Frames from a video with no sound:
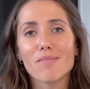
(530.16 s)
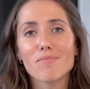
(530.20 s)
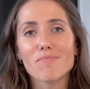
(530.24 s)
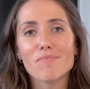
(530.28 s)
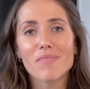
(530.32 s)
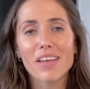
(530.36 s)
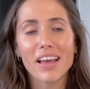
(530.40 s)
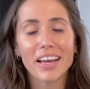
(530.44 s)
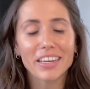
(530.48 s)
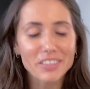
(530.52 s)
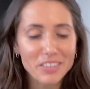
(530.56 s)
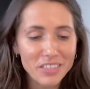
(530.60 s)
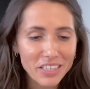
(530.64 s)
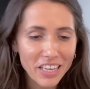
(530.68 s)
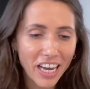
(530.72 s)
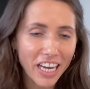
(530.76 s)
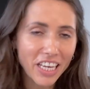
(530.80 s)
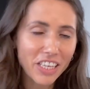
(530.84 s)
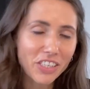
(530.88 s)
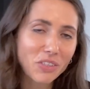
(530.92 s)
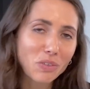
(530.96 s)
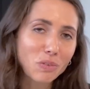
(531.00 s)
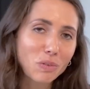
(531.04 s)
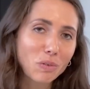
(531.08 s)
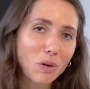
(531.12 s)

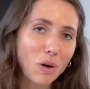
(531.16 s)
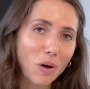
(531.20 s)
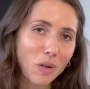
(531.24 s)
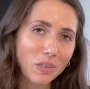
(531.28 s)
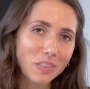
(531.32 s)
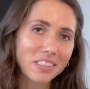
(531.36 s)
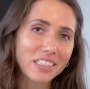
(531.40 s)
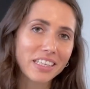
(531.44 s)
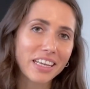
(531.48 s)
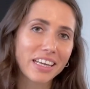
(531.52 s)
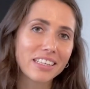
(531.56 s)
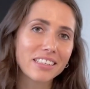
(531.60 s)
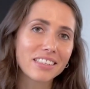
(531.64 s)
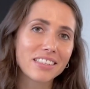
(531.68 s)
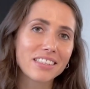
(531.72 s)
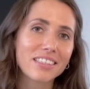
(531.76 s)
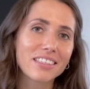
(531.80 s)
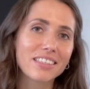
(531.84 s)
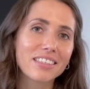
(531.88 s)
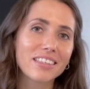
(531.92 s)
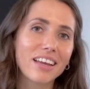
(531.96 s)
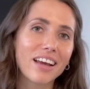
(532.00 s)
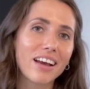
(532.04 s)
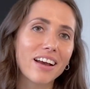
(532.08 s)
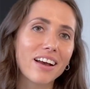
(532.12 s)
educational
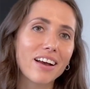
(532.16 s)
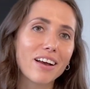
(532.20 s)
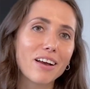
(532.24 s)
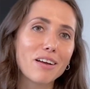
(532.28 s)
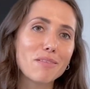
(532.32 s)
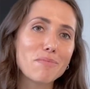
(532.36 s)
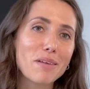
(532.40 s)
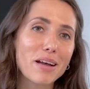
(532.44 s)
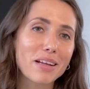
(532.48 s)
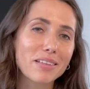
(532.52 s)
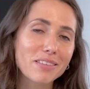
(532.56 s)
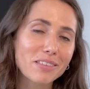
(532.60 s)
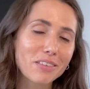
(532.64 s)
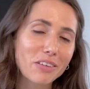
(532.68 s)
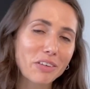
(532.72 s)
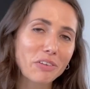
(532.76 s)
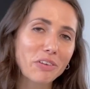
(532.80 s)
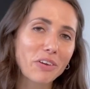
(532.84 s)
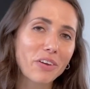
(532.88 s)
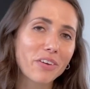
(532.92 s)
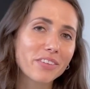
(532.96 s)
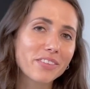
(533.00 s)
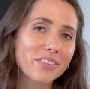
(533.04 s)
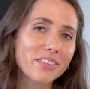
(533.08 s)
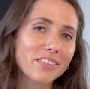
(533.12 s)
content about
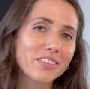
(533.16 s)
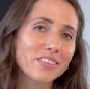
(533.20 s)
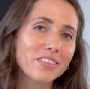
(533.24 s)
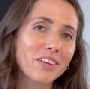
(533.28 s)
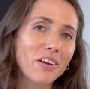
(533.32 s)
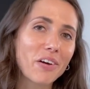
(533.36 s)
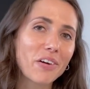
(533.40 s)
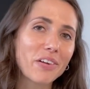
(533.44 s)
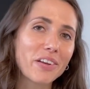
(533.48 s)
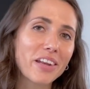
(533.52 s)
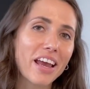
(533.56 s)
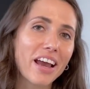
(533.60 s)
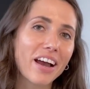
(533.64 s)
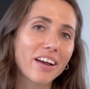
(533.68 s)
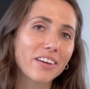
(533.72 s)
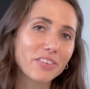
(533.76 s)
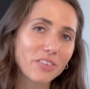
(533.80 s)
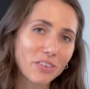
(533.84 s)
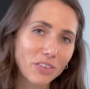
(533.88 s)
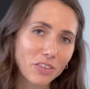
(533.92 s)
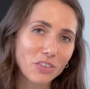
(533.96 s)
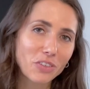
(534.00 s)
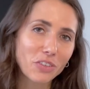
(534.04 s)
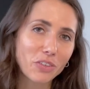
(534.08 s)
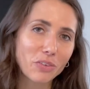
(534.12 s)
scoliosis on our
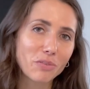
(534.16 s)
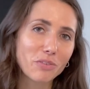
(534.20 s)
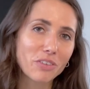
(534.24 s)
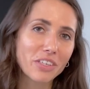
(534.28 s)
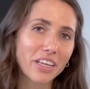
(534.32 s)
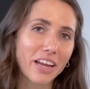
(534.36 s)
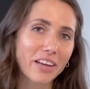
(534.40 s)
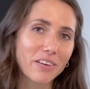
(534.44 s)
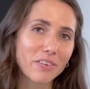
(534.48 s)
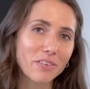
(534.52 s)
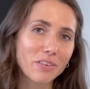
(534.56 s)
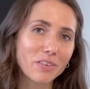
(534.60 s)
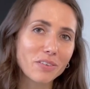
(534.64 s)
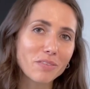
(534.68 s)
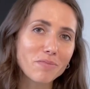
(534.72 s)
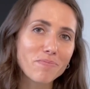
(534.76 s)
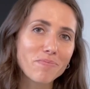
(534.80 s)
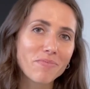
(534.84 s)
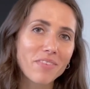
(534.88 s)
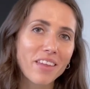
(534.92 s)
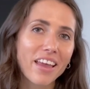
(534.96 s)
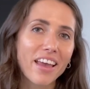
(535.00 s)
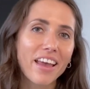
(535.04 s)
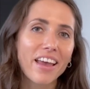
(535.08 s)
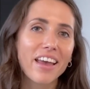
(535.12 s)
YouTube
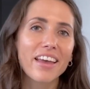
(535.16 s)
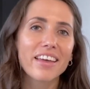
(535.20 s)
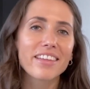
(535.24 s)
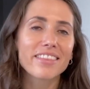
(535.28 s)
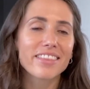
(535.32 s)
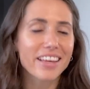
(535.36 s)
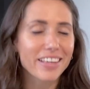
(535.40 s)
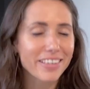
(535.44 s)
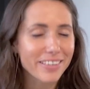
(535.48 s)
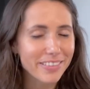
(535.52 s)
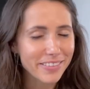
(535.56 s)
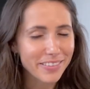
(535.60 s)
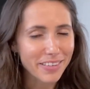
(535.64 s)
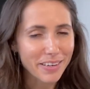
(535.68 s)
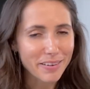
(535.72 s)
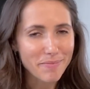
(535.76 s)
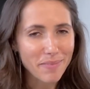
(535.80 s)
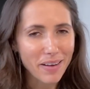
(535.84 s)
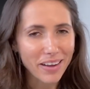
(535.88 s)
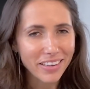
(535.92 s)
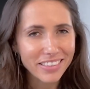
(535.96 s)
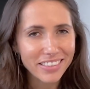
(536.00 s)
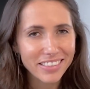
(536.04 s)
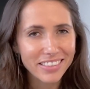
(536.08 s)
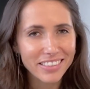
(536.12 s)
channel. Thank you so
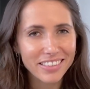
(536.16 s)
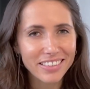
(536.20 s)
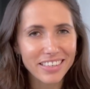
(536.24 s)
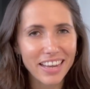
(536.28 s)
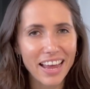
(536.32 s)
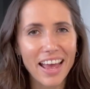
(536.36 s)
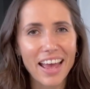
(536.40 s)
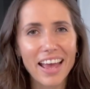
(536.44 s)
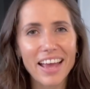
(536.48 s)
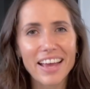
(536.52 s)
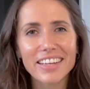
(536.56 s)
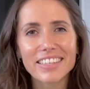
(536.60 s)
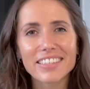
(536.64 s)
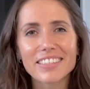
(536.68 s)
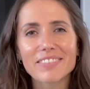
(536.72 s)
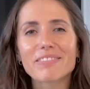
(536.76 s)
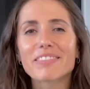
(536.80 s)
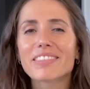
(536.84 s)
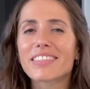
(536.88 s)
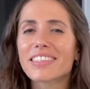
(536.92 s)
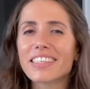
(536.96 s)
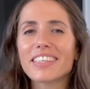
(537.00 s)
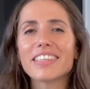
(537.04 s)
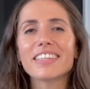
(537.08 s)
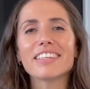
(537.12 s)
much, and
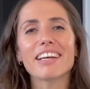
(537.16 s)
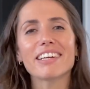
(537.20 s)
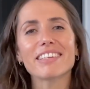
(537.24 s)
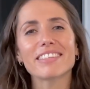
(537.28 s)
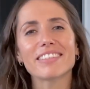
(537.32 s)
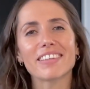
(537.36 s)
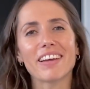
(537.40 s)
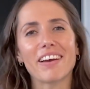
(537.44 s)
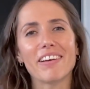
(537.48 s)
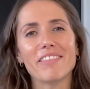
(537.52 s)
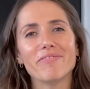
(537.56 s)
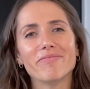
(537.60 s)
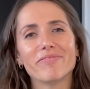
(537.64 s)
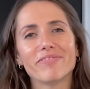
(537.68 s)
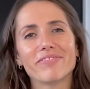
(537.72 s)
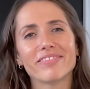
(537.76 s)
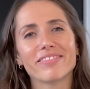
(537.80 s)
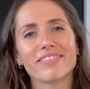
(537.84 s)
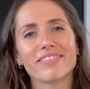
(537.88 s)
we'll see you next time.